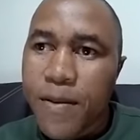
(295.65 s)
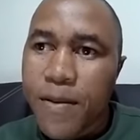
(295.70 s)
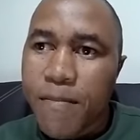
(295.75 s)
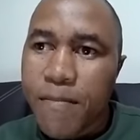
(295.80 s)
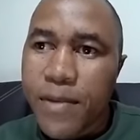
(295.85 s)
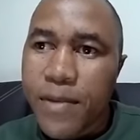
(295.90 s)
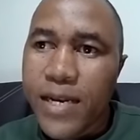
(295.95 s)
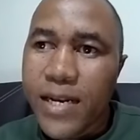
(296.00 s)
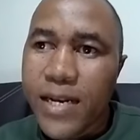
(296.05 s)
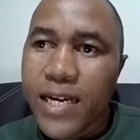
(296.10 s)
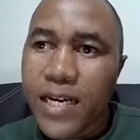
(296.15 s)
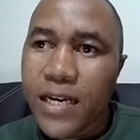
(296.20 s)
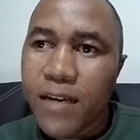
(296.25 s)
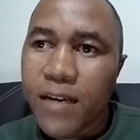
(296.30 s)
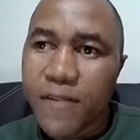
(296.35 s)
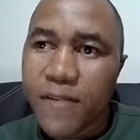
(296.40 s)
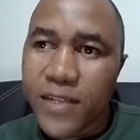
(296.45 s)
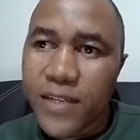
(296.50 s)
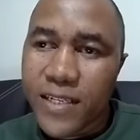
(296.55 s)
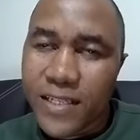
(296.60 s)
meaning
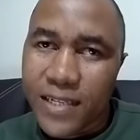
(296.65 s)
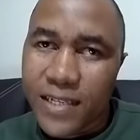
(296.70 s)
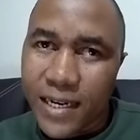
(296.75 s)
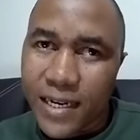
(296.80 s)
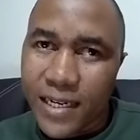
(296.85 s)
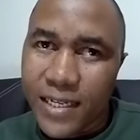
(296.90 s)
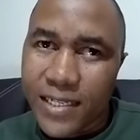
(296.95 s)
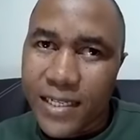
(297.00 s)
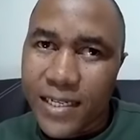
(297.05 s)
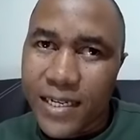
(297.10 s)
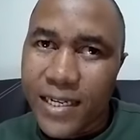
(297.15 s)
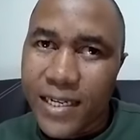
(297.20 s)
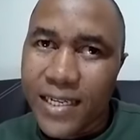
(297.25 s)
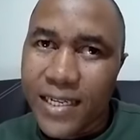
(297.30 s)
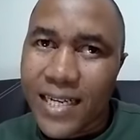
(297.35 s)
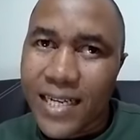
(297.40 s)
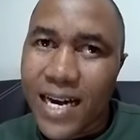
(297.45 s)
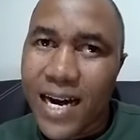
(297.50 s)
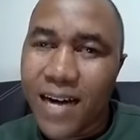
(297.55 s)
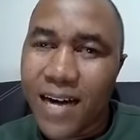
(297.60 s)
if it is a region, it
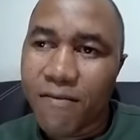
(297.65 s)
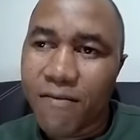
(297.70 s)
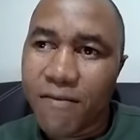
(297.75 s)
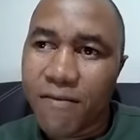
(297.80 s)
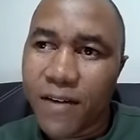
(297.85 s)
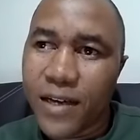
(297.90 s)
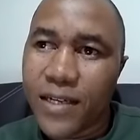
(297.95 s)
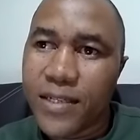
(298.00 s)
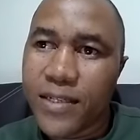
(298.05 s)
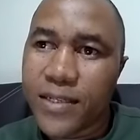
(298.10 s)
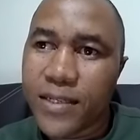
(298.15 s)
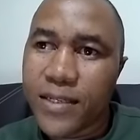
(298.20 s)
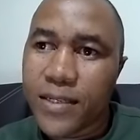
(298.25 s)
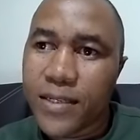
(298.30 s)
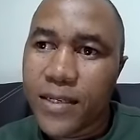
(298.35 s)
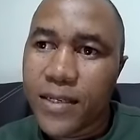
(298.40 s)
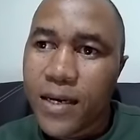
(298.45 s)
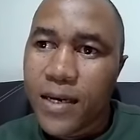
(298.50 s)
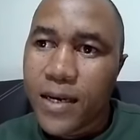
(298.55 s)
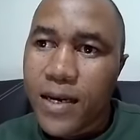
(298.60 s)
covers